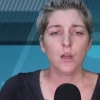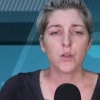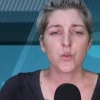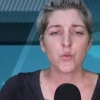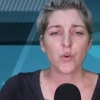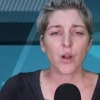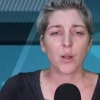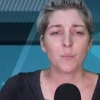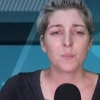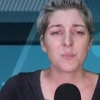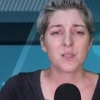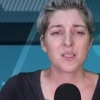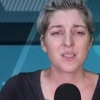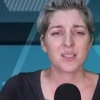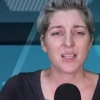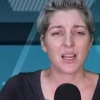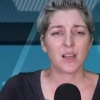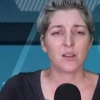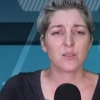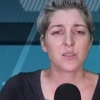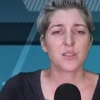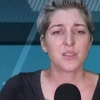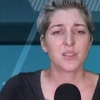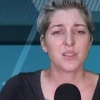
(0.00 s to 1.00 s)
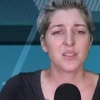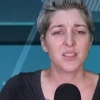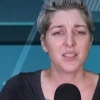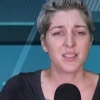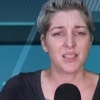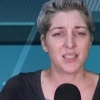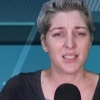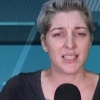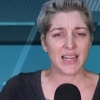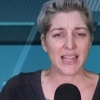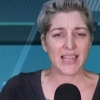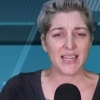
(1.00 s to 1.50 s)
Trump sounds
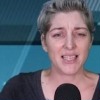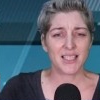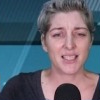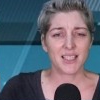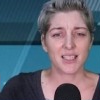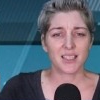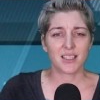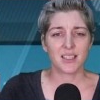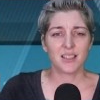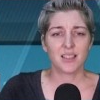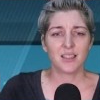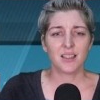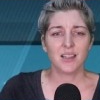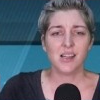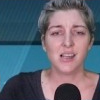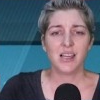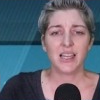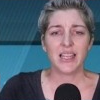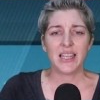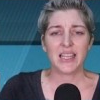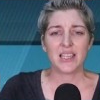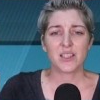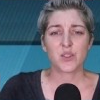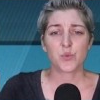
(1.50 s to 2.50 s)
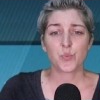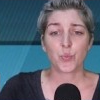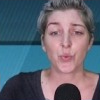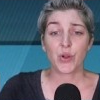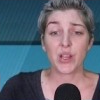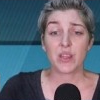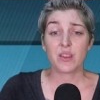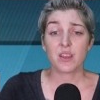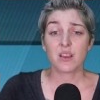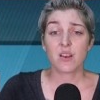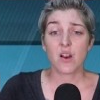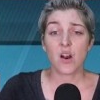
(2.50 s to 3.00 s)
sedated. He is
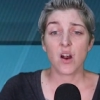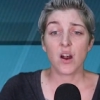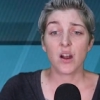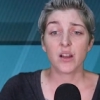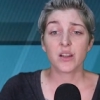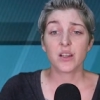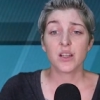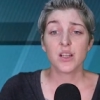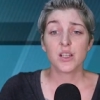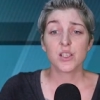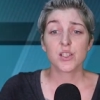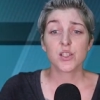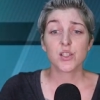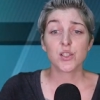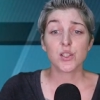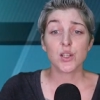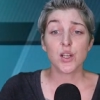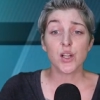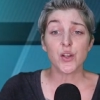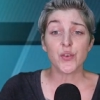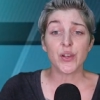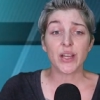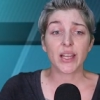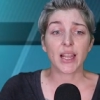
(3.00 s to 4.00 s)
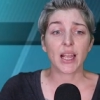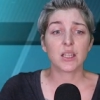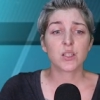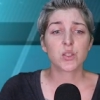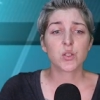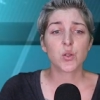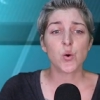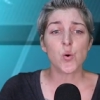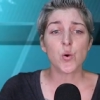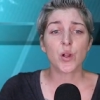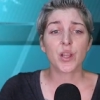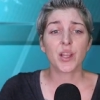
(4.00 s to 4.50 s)
breathing hard, slurring, and
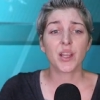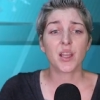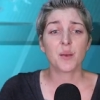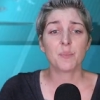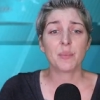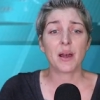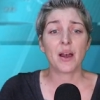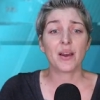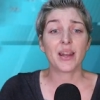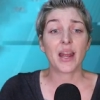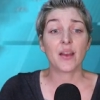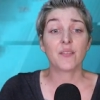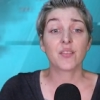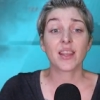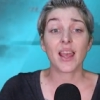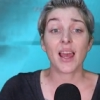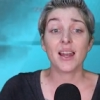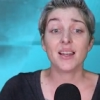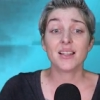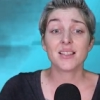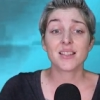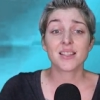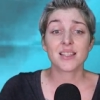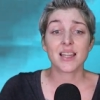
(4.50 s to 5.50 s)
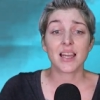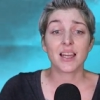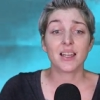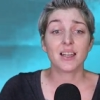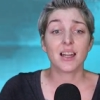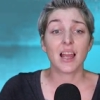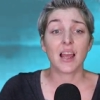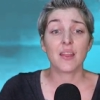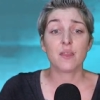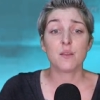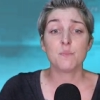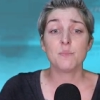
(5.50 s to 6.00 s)
talking about Afghanistan and